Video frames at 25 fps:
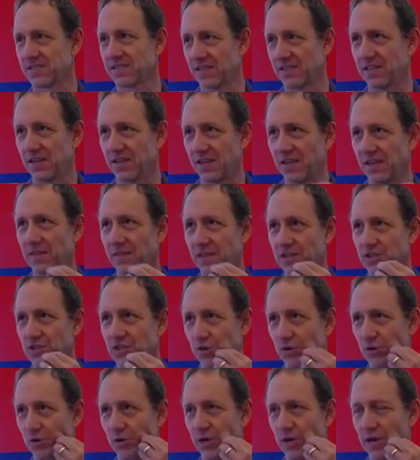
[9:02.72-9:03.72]
in, in this
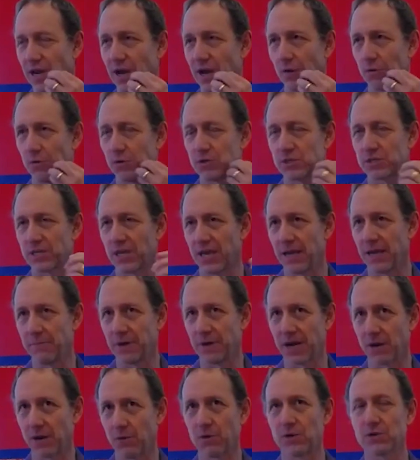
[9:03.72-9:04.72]
story, I will say, but
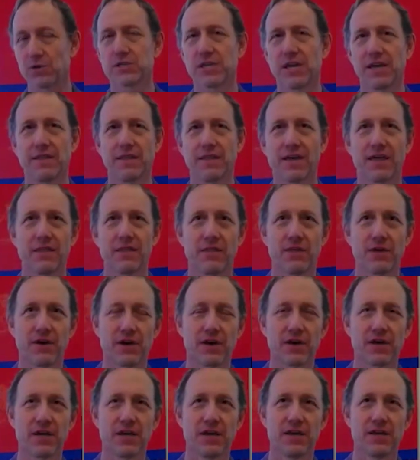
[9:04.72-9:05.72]
I will say that the